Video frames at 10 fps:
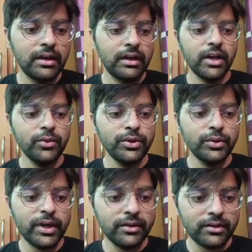Now you
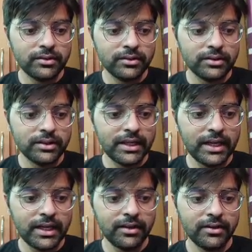can see that
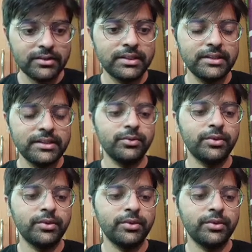3C1